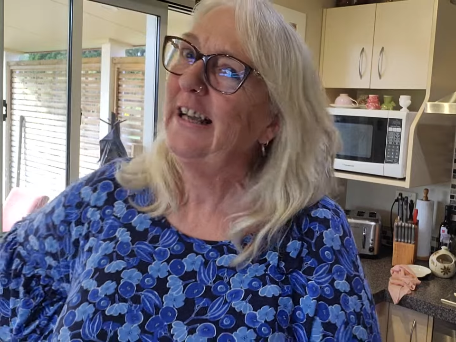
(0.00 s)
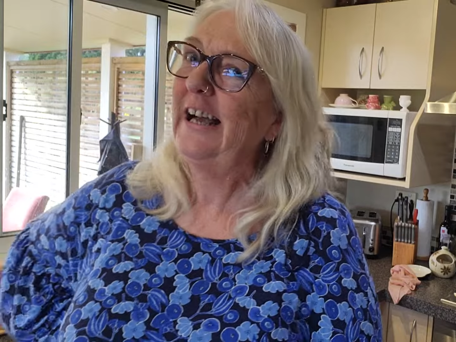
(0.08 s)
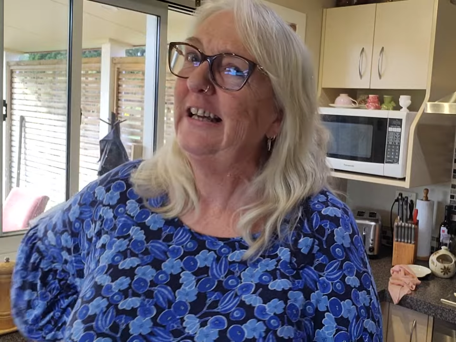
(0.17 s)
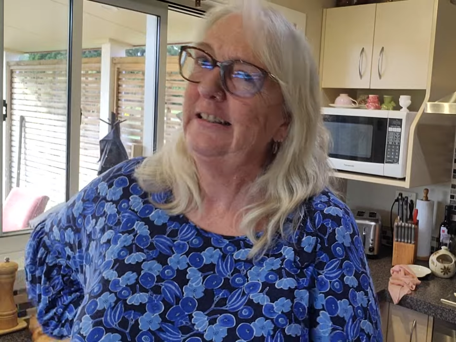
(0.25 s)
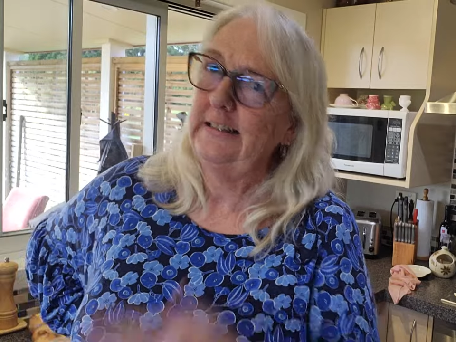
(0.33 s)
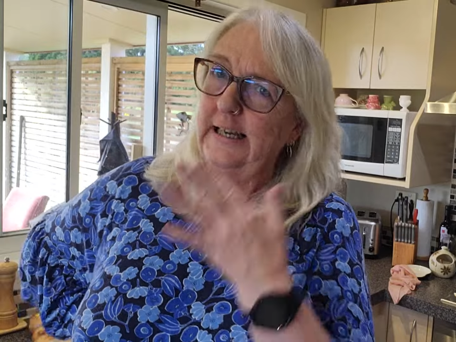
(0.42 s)

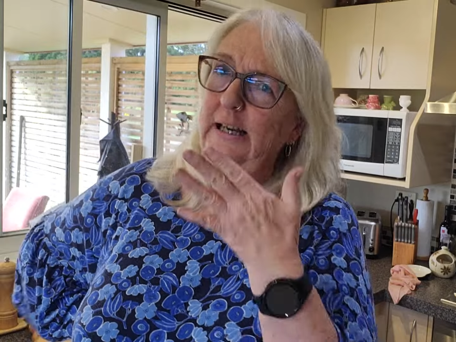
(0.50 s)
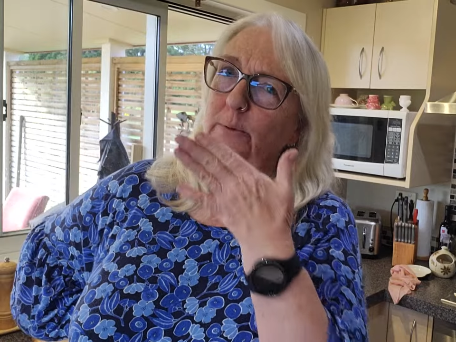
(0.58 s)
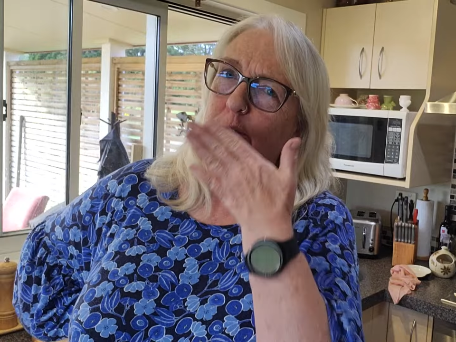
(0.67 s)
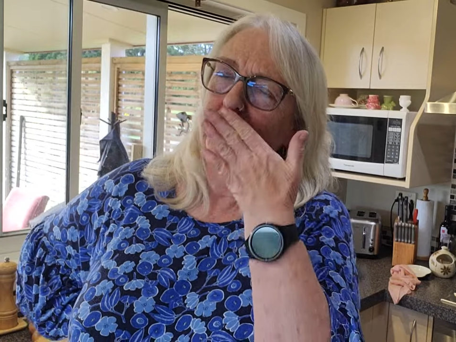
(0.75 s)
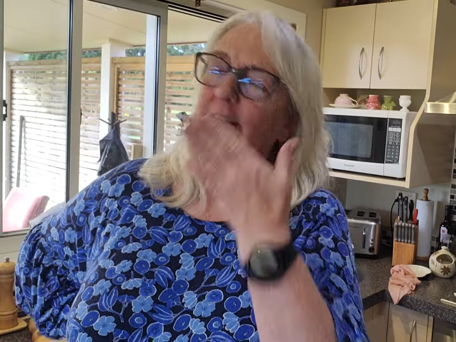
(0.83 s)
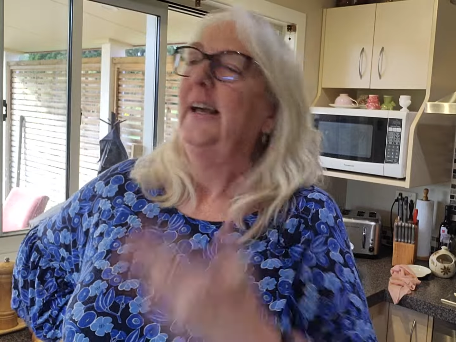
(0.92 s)
Oh, the R
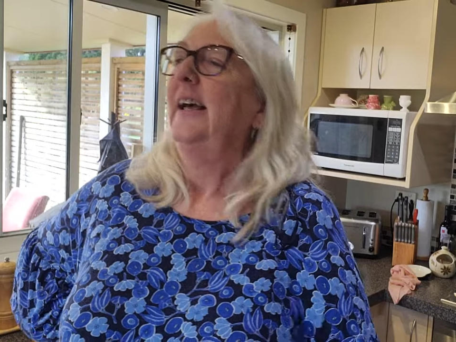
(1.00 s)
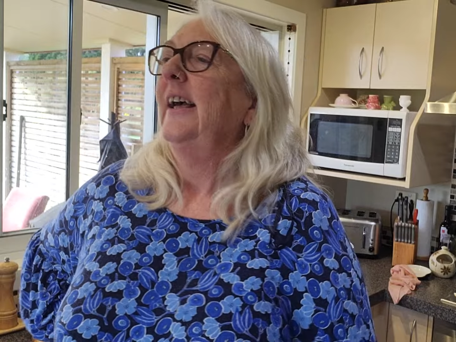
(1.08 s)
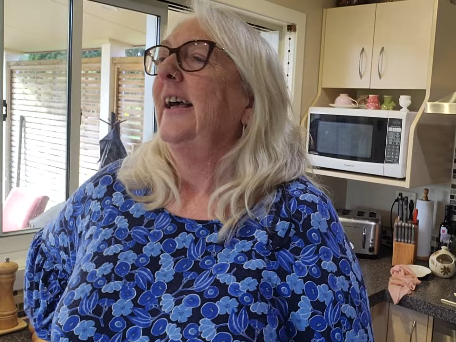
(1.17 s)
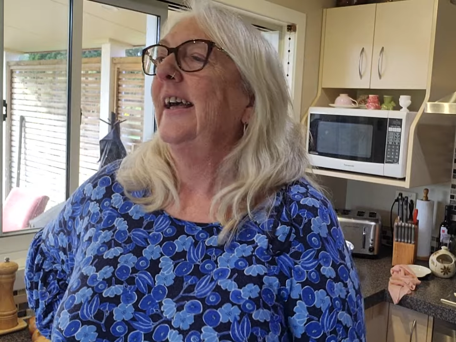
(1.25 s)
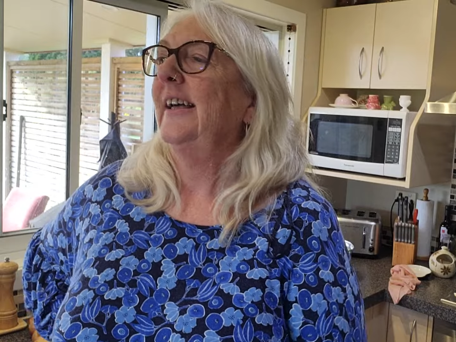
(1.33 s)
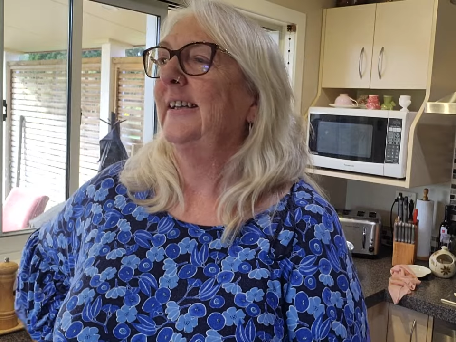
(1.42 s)

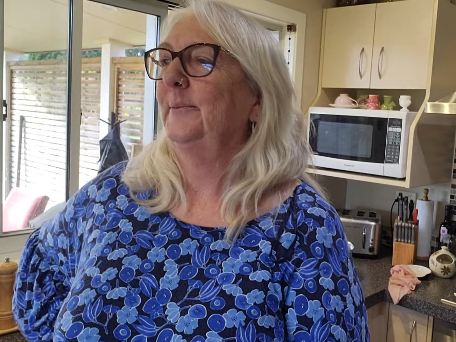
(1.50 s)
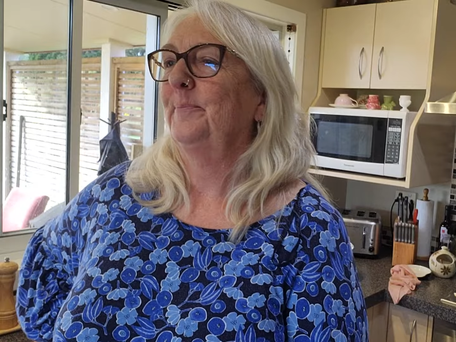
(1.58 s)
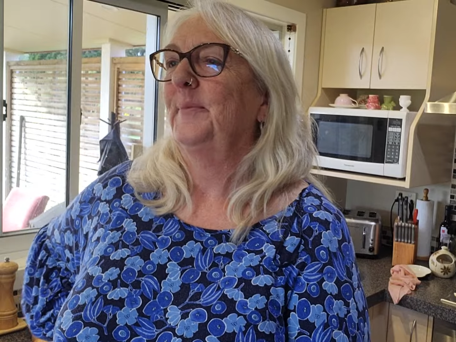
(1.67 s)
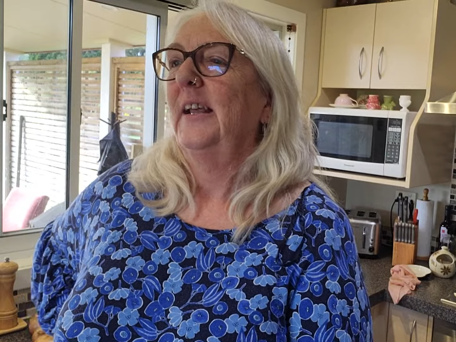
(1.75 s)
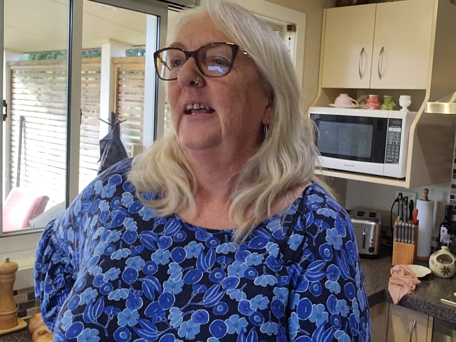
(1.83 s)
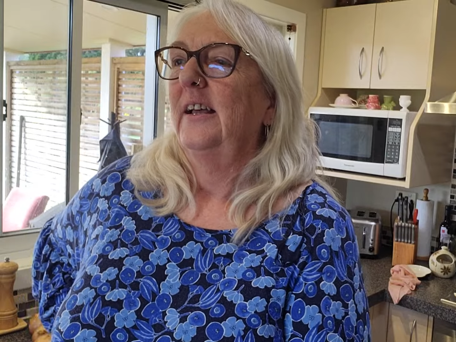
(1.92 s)
word.
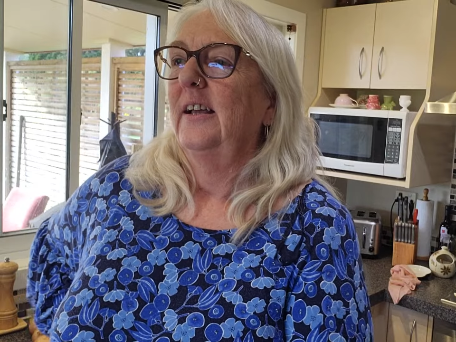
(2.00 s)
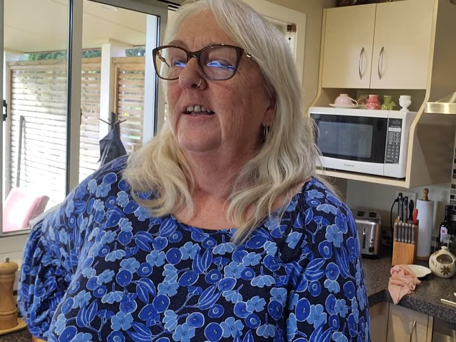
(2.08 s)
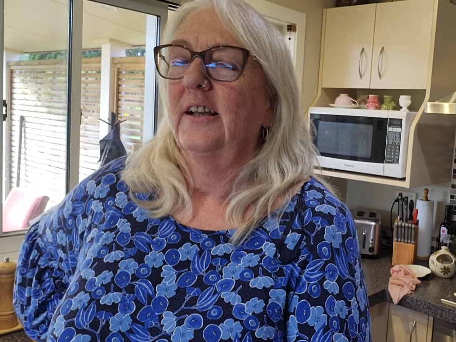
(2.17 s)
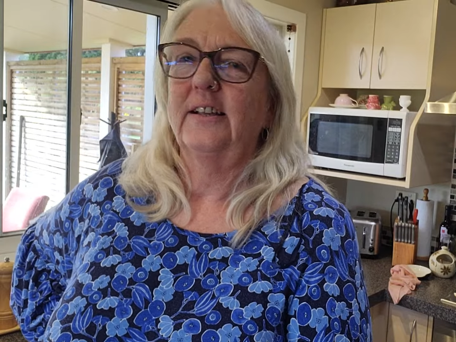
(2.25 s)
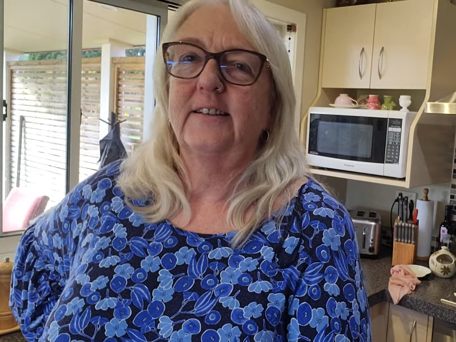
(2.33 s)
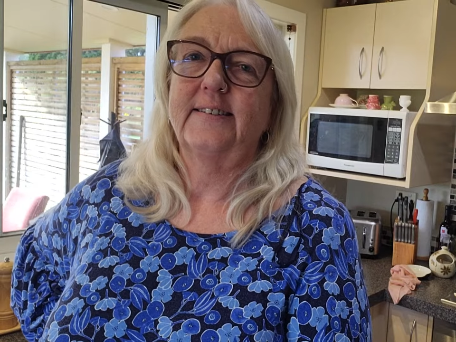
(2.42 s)

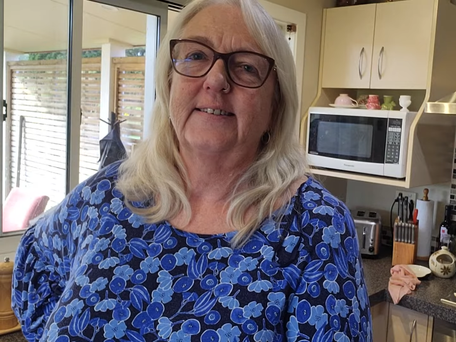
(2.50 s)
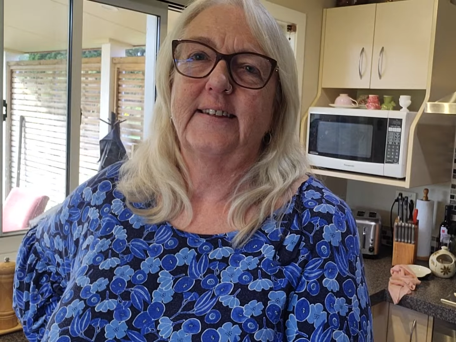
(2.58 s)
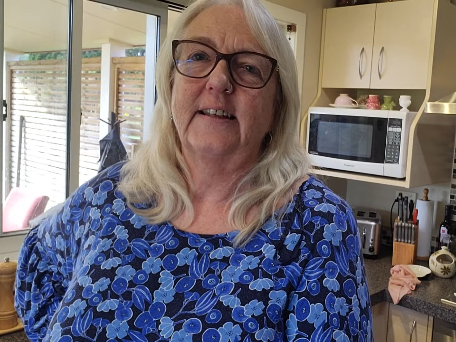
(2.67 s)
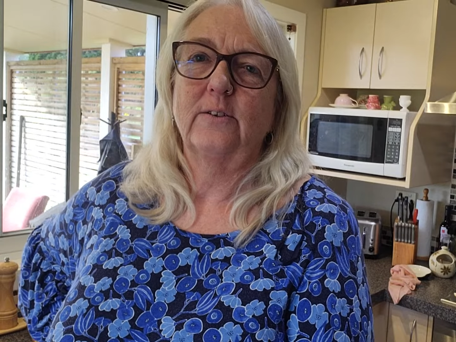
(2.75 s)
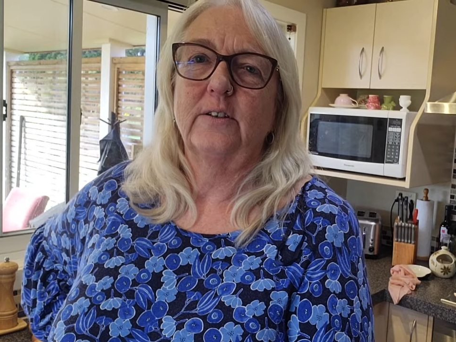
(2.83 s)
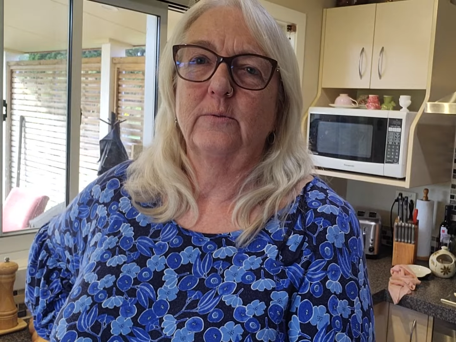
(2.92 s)
Is
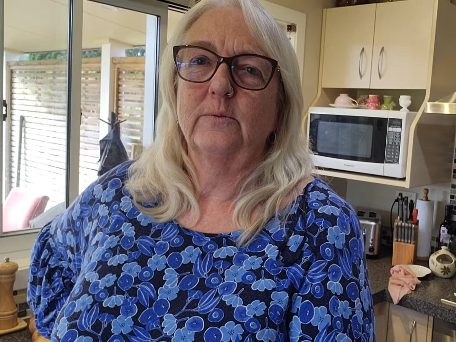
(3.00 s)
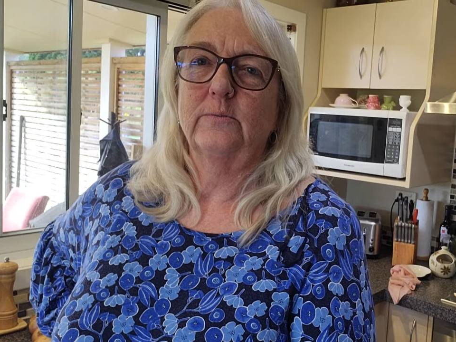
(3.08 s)
that,